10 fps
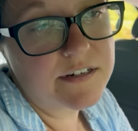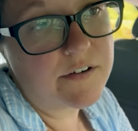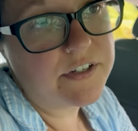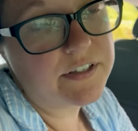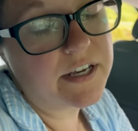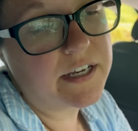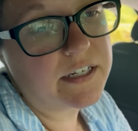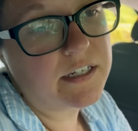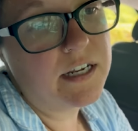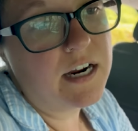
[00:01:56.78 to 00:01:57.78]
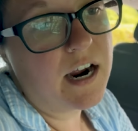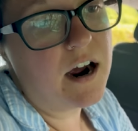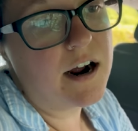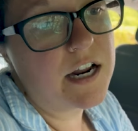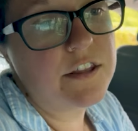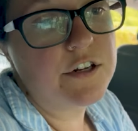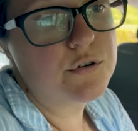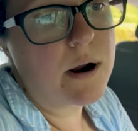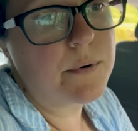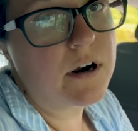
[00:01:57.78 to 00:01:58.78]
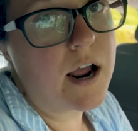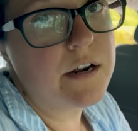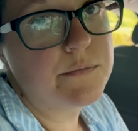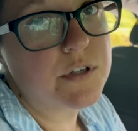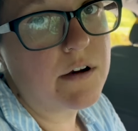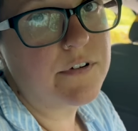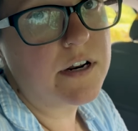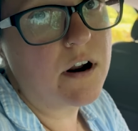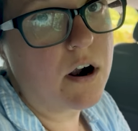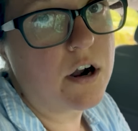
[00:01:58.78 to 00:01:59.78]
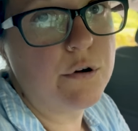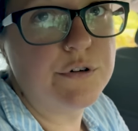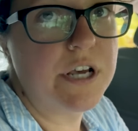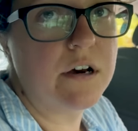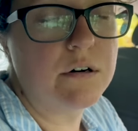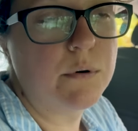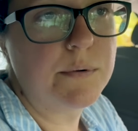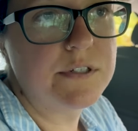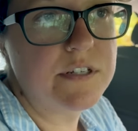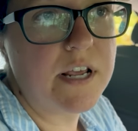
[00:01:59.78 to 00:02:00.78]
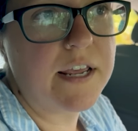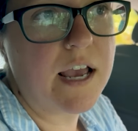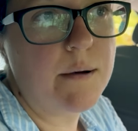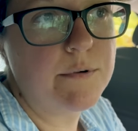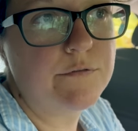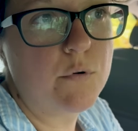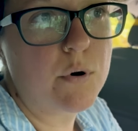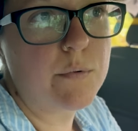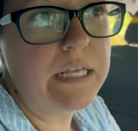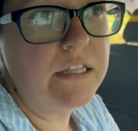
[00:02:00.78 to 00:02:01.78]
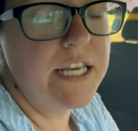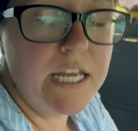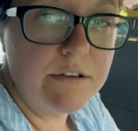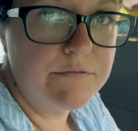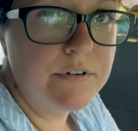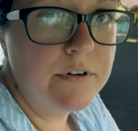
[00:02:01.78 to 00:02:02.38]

and everything, and then drop our items off at our hotel where we're staying at before we leave.